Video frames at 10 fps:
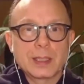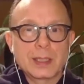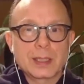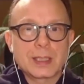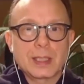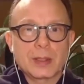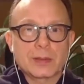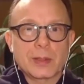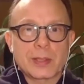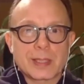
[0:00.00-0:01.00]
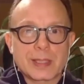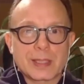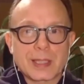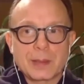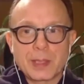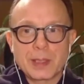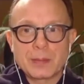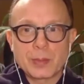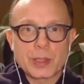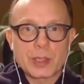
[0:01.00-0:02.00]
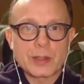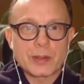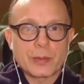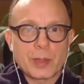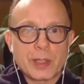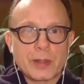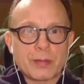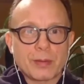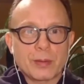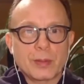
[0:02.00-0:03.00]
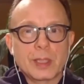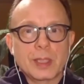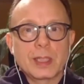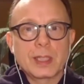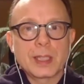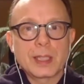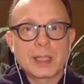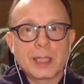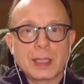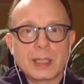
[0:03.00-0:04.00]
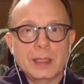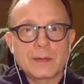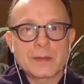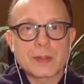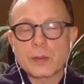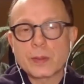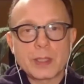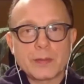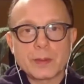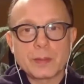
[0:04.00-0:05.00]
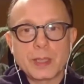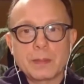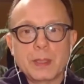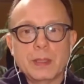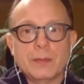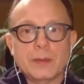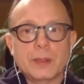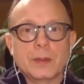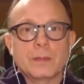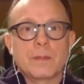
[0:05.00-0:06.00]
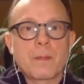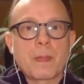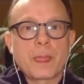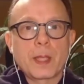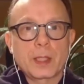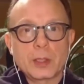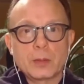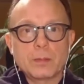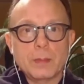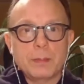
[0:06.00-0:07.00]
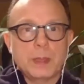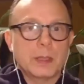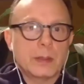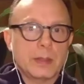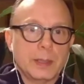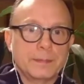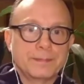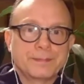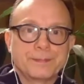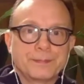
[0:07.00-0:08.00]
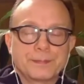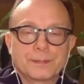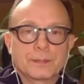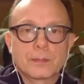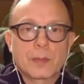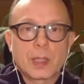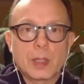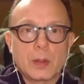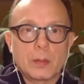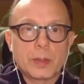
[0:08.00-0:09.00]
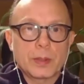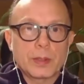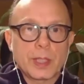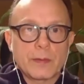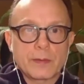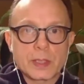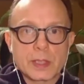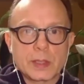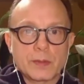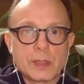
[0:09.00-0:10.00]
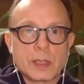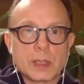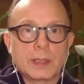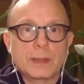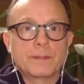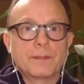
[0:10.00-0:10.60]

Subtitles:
and seeing the crocuses coming, pushing their way through the dead leaves or whatever it might be for you, a cute puppy or a, you know, a bird you haven't seen recently.